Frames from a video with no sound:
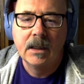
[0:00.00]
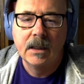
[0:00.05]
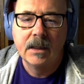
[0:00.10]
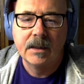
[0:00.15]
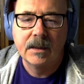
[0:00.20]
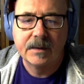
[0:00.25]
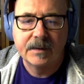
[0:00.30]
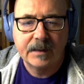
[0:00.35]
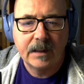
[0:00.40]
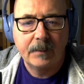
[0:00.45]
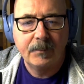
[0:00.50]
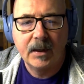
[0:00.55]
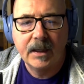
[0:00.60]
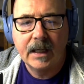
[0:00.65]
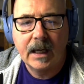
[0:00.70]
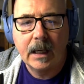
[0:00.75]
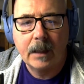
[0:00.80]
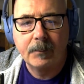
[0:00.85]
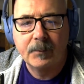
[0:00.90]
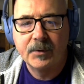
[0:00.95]
The same thing
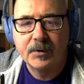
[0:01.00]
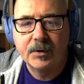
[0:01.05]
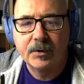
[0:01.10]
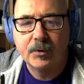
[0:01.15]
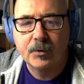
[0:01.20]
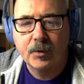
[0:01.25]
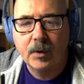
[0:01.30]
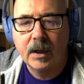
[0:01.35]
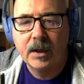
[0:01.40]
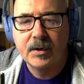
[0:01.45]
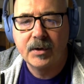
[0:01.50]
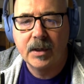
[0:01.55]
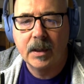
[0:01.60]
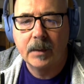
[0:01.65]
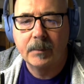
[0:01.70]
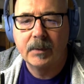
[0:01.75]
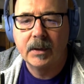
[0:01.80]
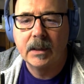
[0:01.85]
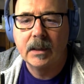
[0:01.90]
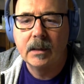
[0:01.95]
happens in
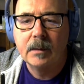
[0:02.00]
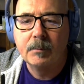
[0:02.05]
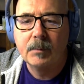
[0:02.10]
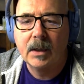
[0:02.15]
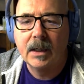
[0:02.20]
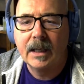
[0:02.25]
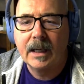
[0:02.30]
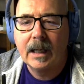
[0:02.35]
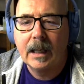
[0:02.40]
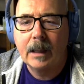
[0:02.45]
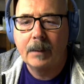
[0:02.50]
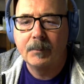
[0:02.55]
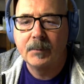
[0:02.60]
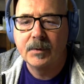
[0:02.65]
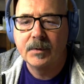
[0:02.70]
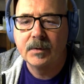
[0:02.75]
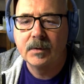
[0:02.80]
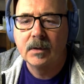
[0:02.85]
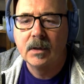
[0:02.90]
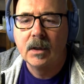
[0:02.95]
trigeminy, but it
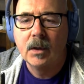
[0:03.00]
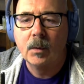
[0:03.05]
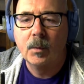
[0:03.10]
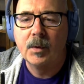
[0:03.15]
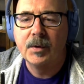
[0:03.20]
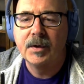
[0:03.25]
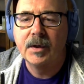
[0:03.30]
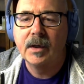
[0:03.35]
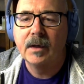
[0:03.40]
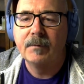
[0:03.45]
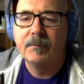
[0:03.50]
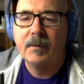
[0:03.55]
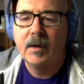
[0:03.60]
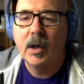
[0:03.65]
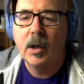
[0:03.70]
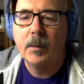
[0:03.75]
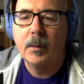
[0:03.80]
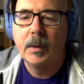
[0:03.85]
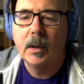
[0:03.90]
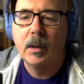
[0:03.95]
happens when the
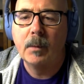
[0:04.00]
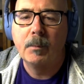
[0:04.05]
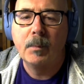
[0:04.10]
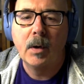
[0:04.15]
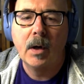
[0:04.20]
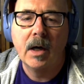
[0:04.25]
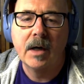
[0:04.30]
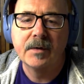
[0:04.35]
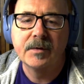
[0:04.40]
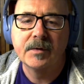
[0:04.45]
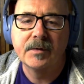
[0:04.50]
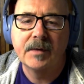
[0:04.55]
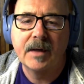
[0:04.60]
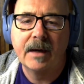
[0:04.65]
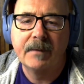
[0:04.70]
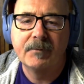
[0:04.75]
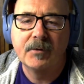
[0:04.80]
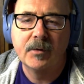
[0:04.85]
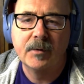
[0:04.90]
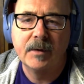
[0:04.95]
conveyor belt pauses
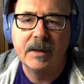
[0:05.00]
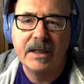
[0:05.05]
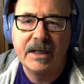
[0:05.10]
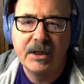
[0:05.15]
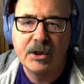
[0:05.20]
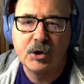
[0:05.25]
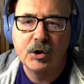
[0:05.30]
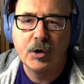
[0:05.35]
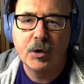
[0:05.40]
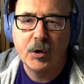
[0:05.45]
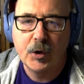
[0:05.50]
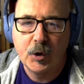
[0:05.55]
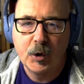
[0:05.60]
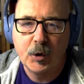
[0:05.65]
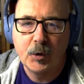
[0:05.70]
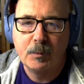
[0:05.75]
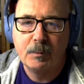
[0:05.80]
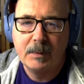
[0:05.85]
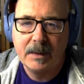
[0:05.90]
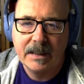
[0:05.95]
after each
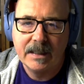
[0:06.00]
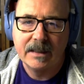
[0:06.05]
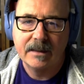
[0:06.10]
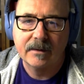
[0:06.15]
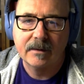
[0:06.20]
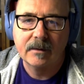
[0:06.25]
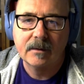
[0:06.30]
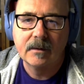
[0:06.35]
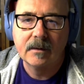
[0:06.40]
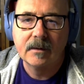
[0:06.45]
3rd beat.